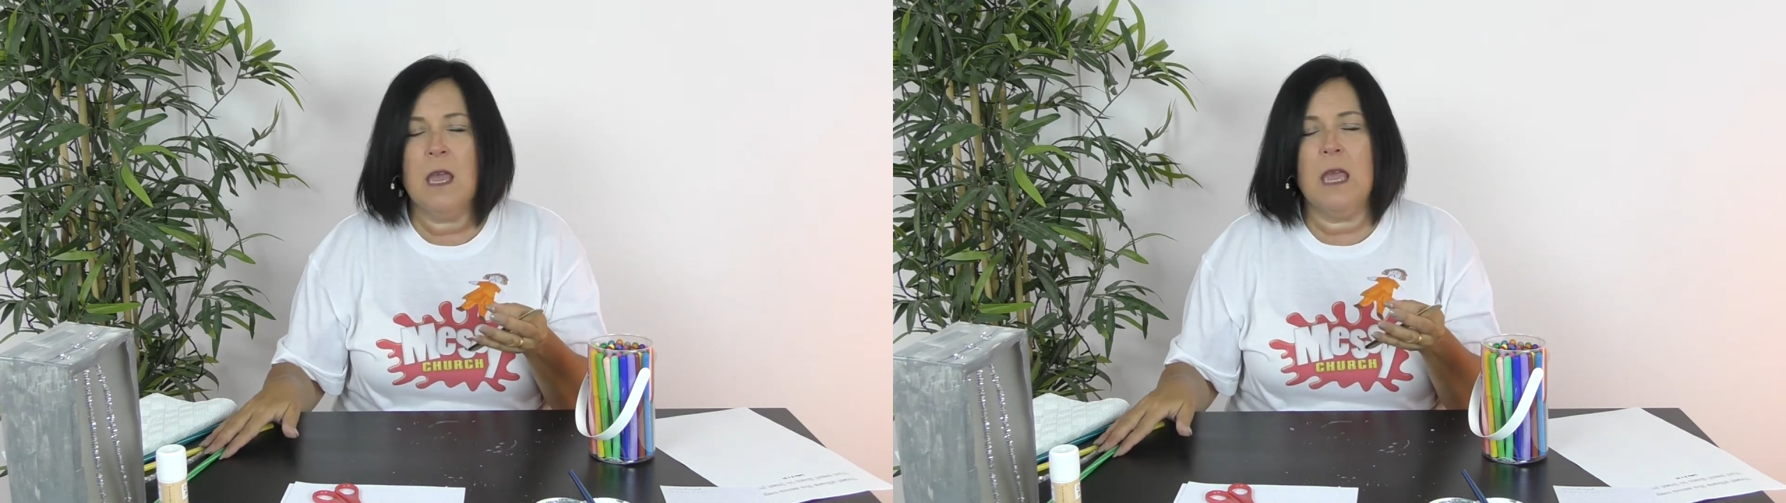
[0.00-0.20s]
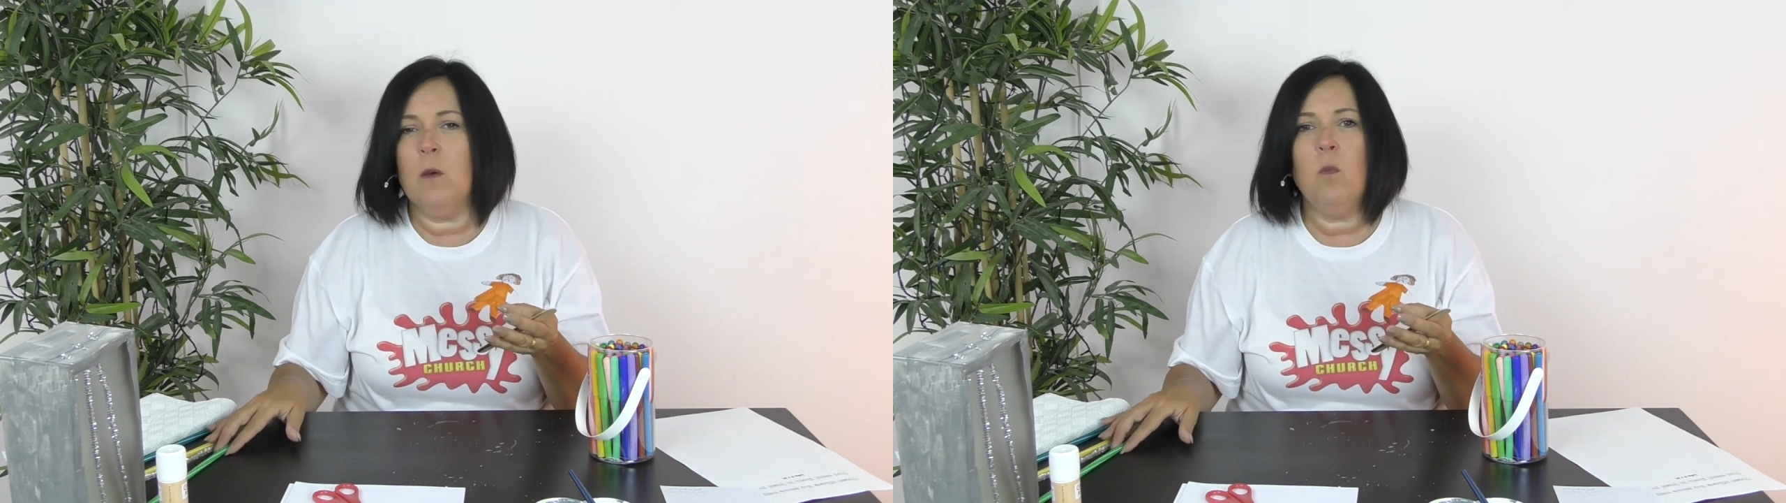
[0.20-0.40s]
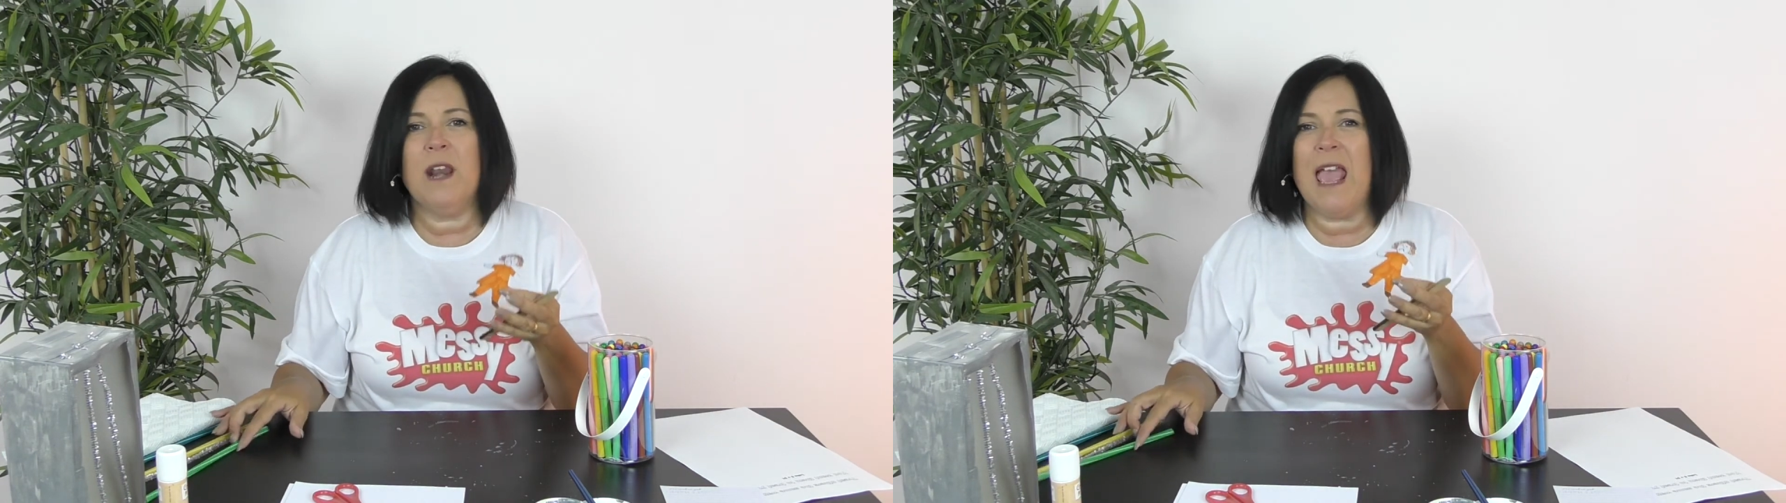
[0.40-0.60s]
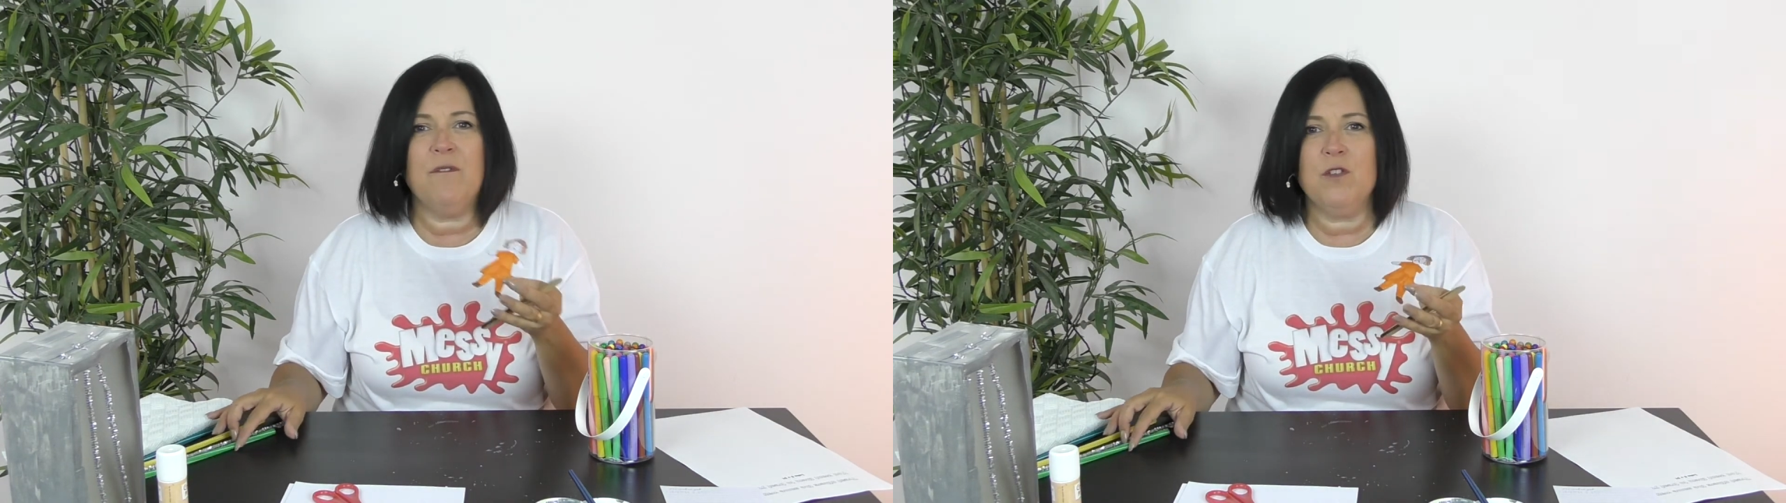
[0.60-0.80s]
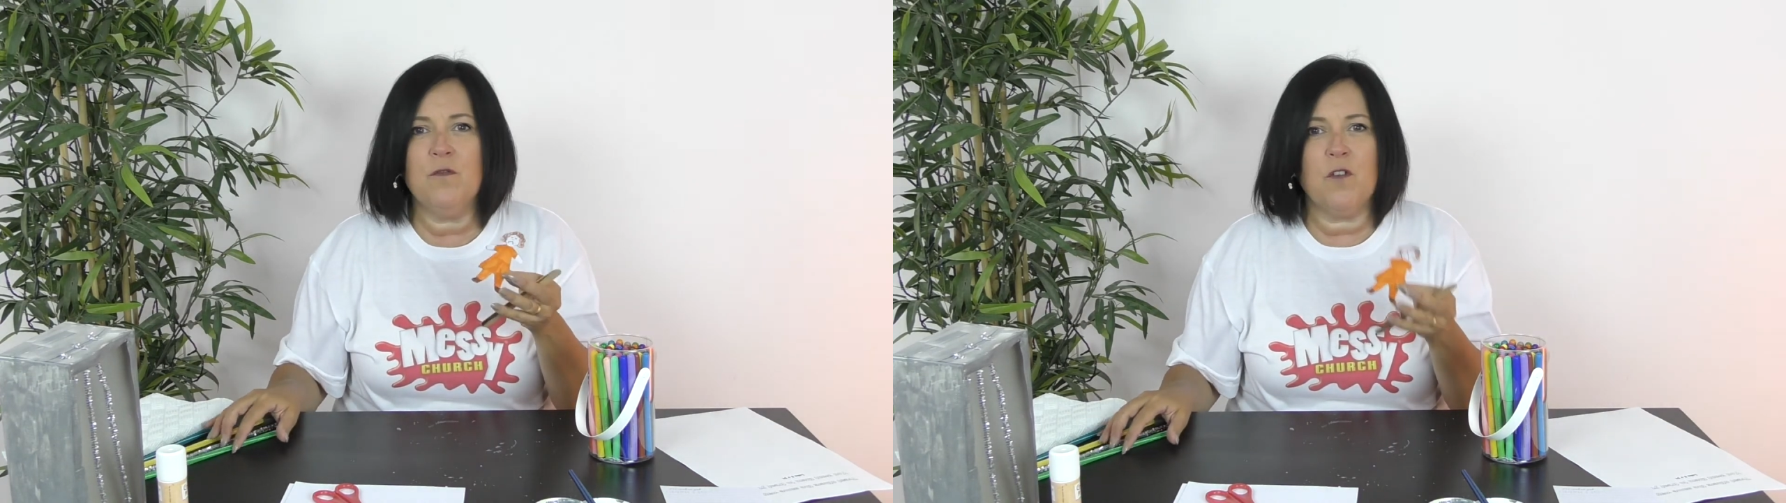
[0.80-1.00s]

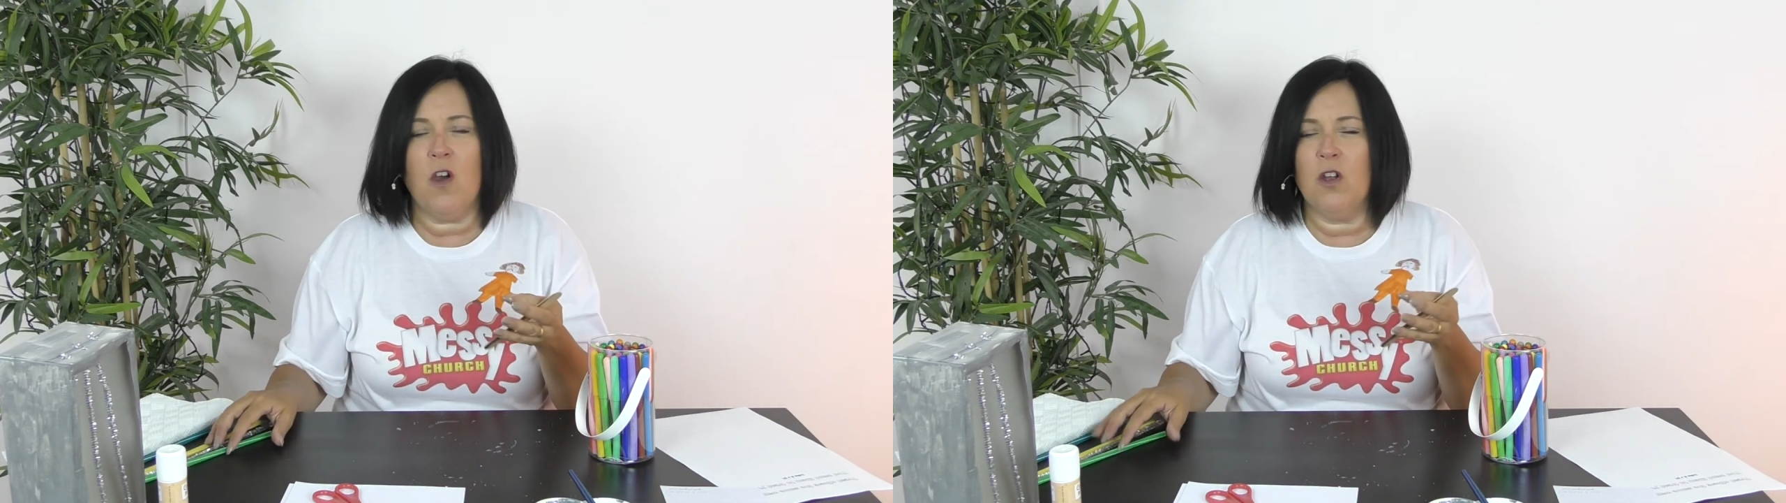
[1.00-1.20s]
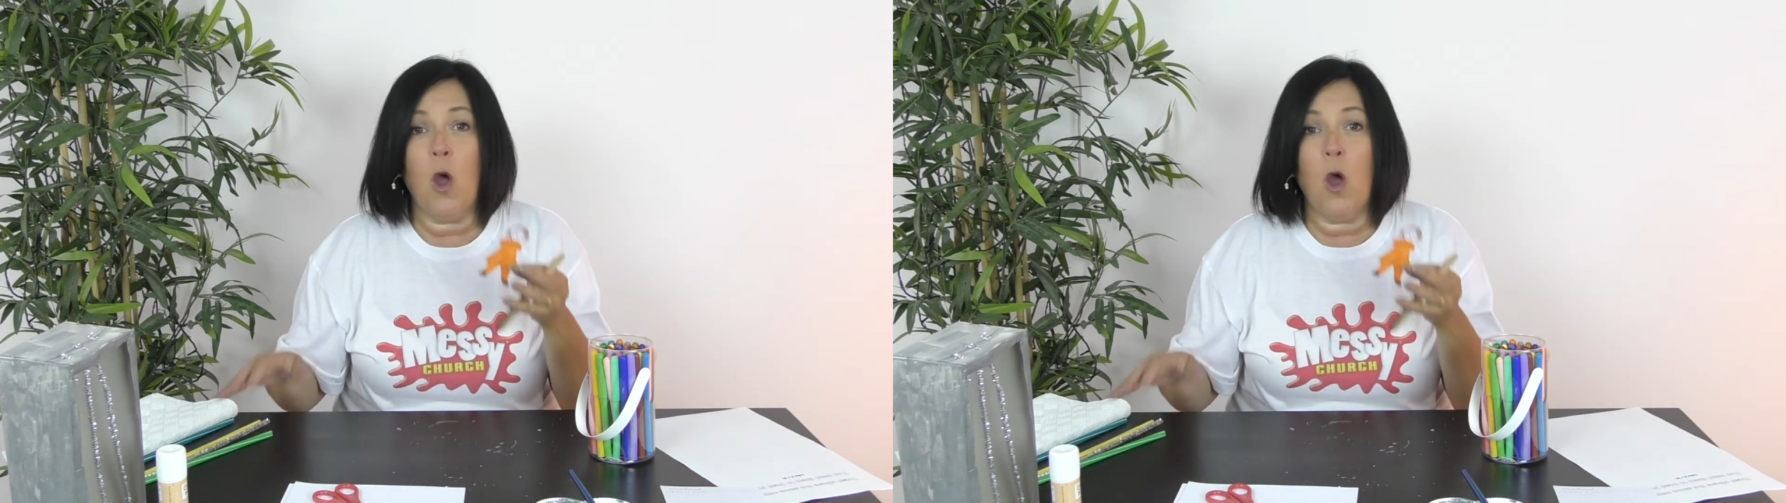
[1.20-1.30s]
Whatever you've got, an